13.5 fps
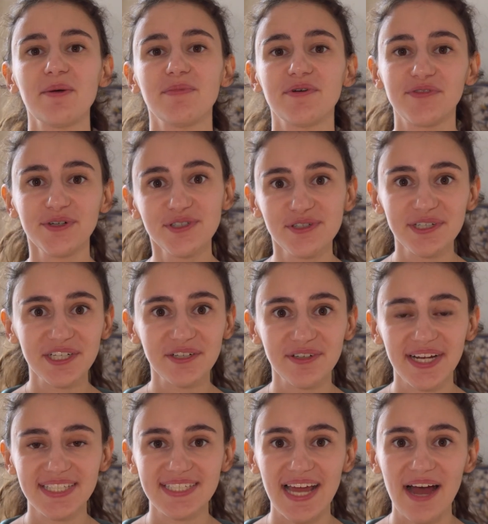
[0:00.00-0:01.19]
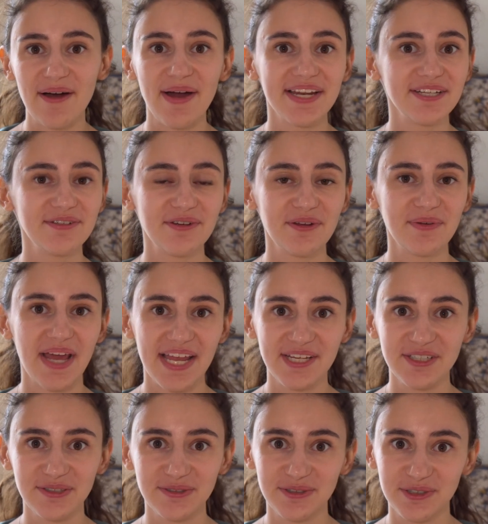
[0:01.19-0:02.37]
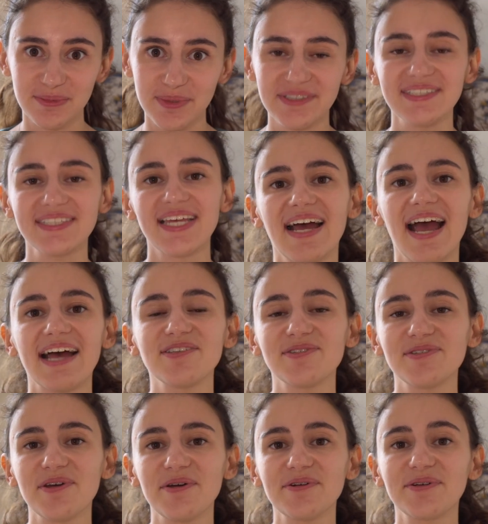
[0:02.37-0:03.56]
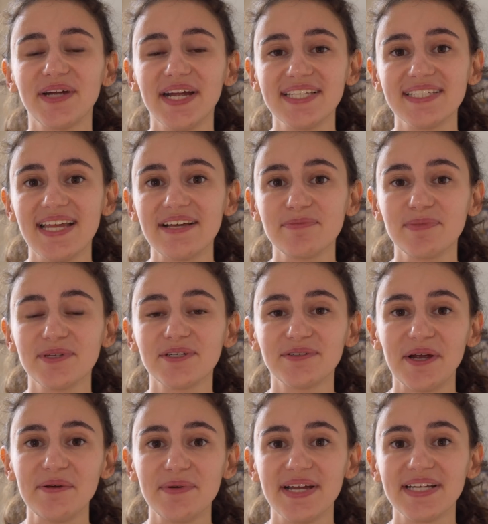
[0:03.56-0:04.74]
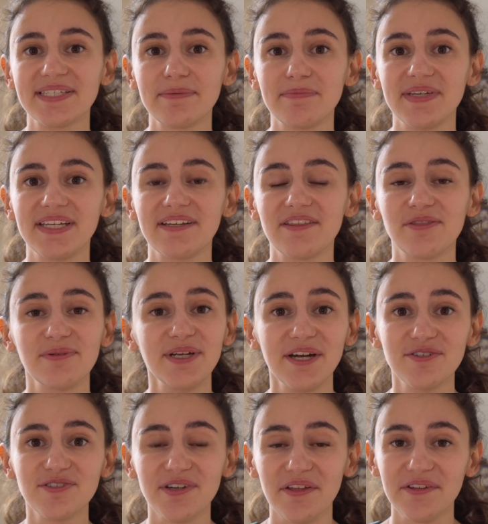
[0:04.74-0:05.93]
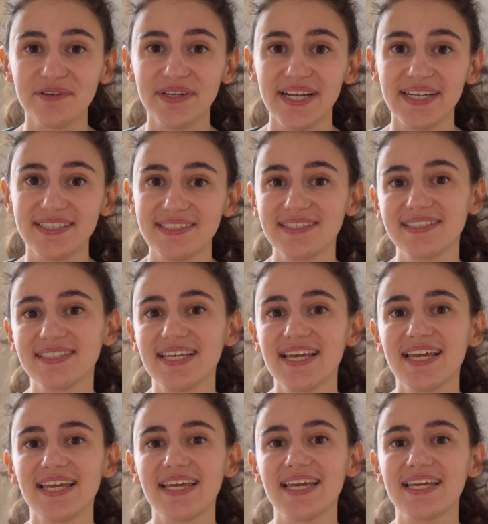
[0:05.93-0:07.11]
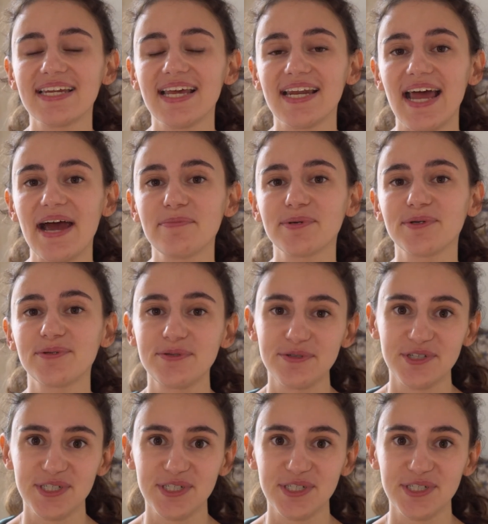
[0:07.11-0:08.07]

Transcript: Before joining Creator Now, I didn't know any YouTubers. And so Creator Now has been a great way to meet 300 other creators in an app called